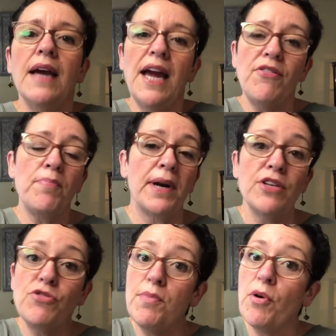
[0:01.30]
Hey everybody,
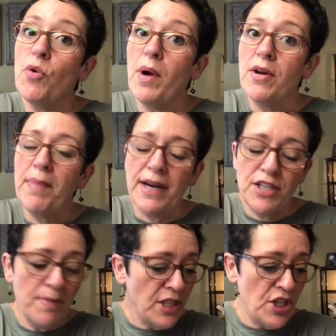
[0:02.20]
it's Ramona. Welcome back
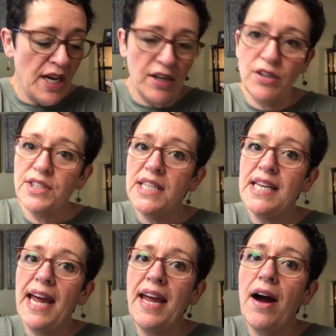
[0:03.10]
to my channel.
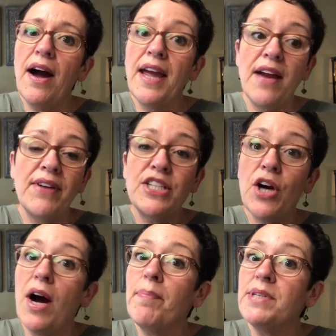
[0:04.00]
Today I have a
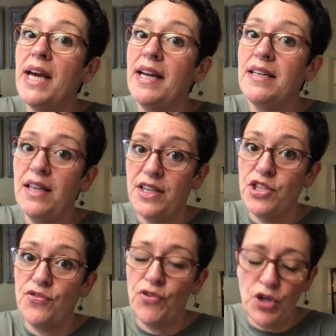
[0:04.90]
top 10
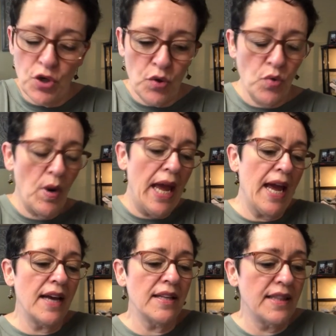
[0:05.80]
list for you,
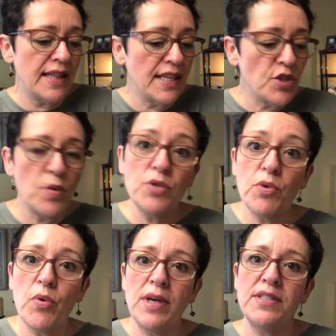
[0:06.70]
and this was
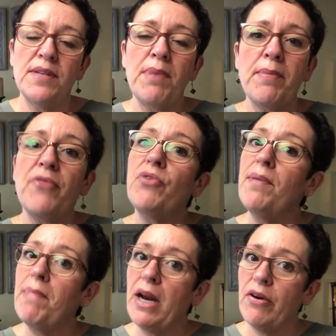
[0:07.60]
requested by my
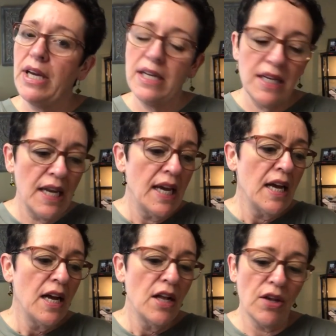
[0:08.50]
friend Marion.
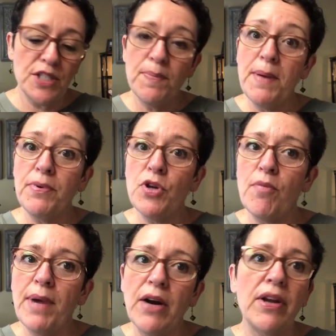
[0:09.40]
Lots of people know
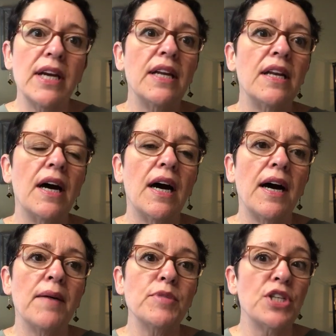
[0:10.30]
Marion.
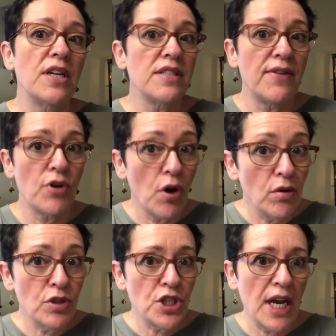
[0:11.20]
She doesn't have her
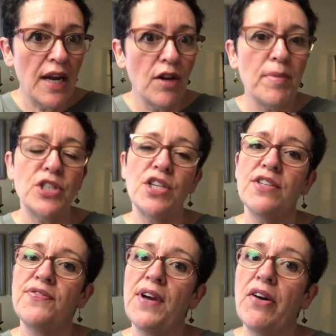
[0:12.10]
own channel, but
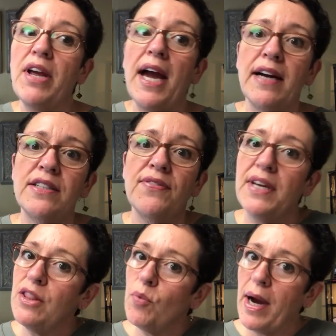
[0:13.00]
she's very active
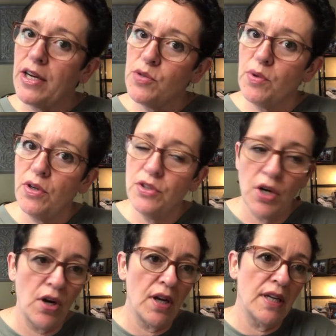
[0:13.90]
in the wax world
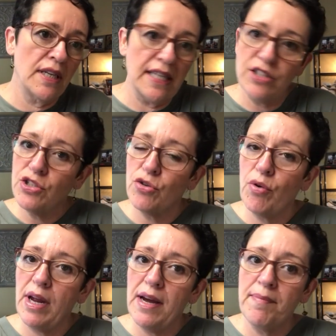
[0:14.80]
on
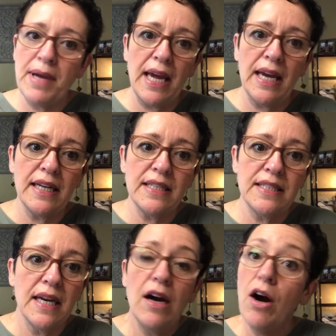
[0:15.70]
Instagram
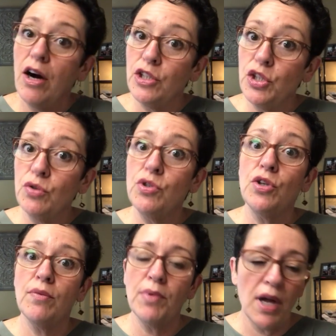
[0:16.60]
and on
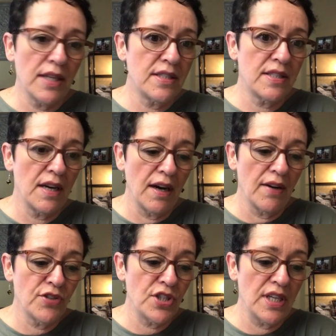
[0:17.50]
YouTube.
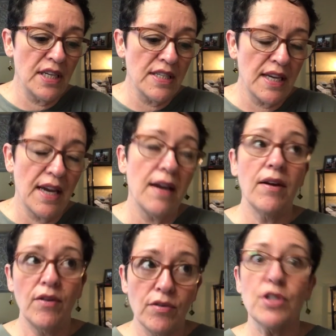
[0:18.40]
She is
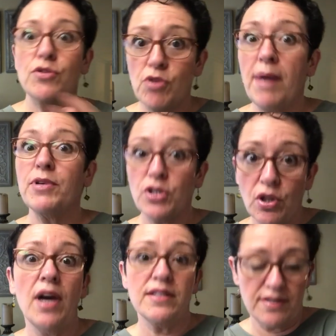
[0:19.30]
a subscriber to
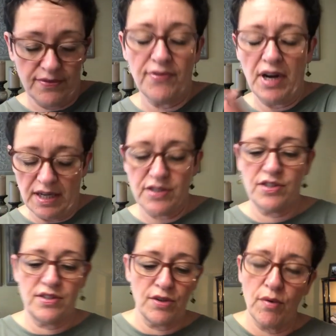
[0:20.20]
lots of us,
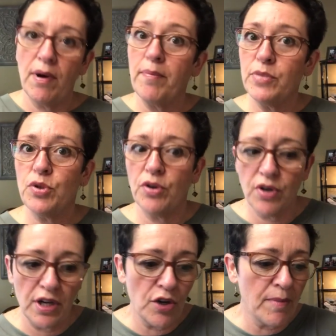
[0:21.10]
so I'm sure you're
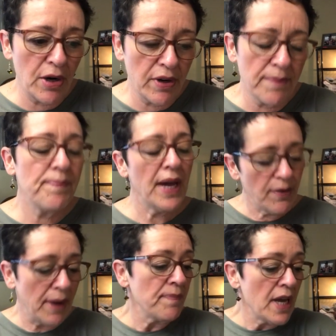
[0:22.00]
going to know Marion. Anyway,